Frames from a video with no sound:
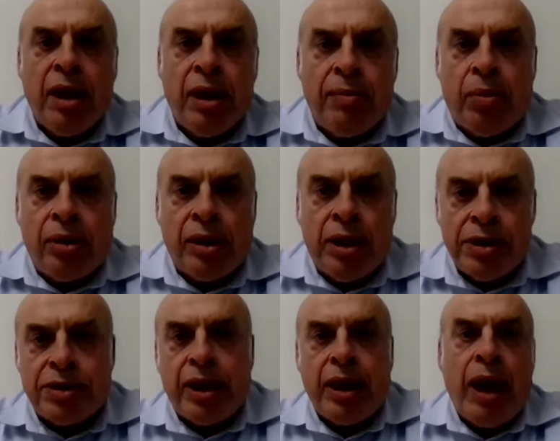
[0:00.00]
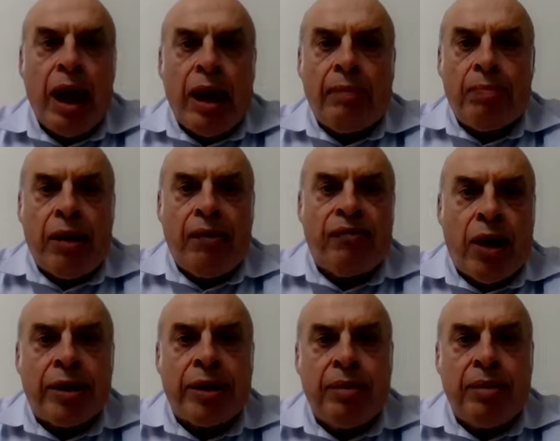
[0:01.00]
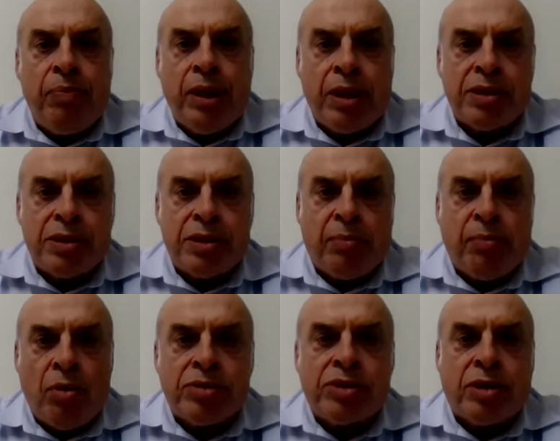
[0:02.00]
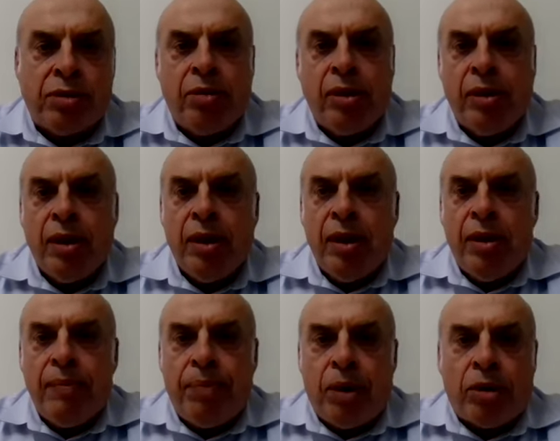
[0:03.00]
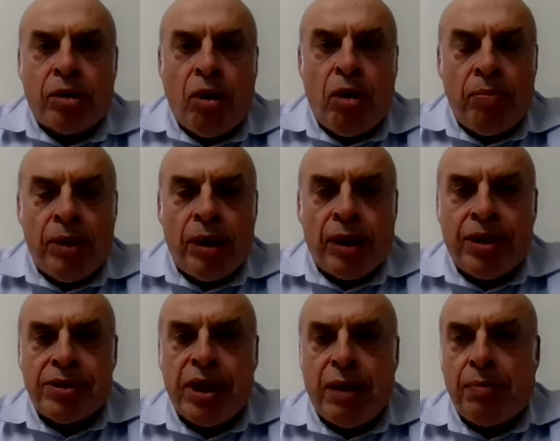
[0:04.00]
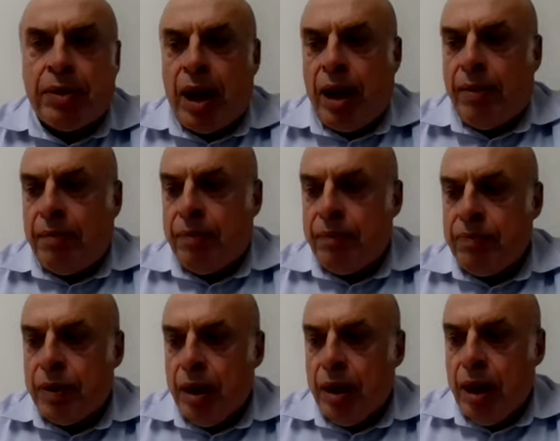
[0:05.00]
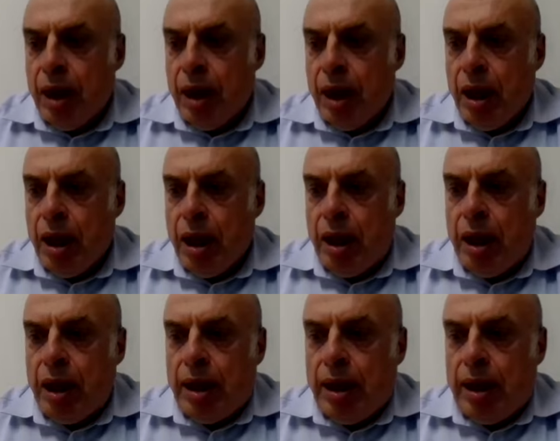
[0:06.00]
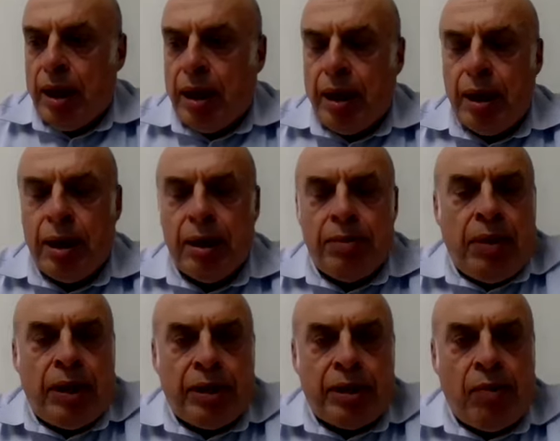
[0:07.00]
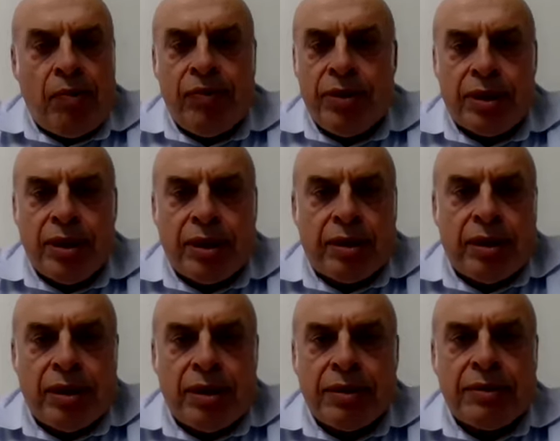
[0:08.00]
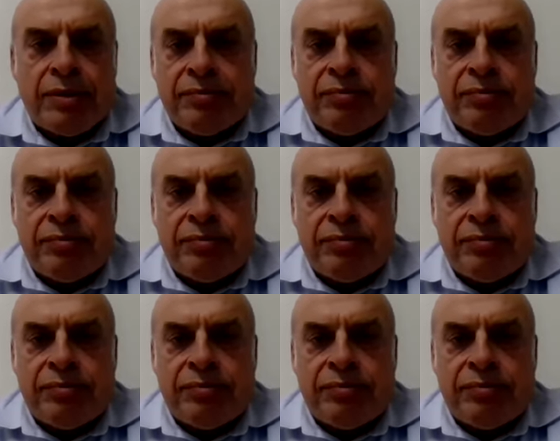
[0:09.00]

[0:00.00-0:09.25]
in modern history, and by far the biggest and most cruel pogrom at the same time, uh, make it obvious that uh,